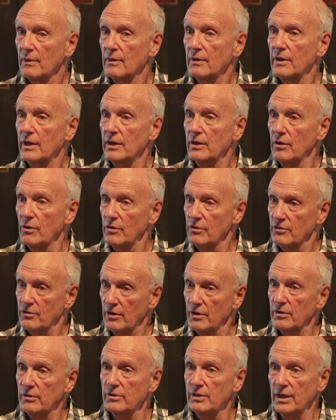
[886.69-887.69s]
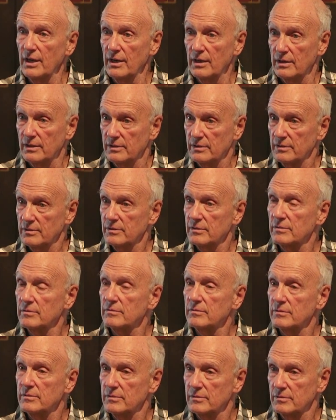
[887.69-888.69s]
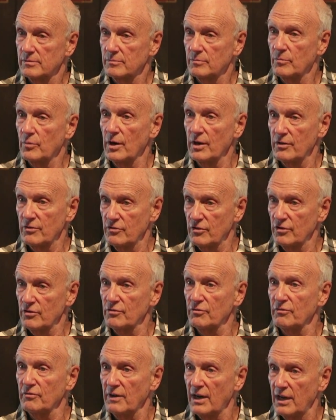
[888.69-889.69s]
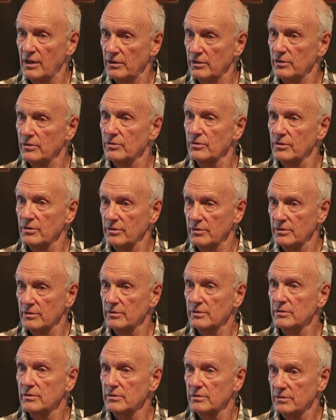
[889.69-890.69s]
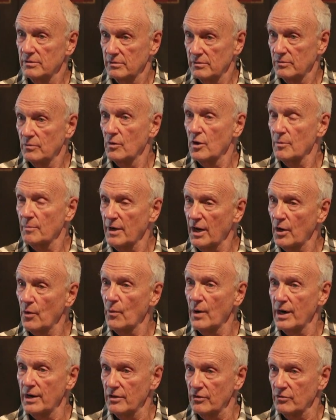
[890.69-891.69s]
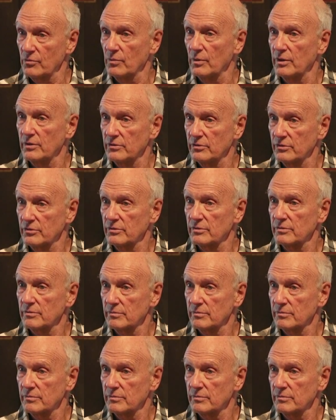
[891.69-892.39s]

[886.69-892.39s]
And I notice, oh yeah, breath just followed where my awareness was.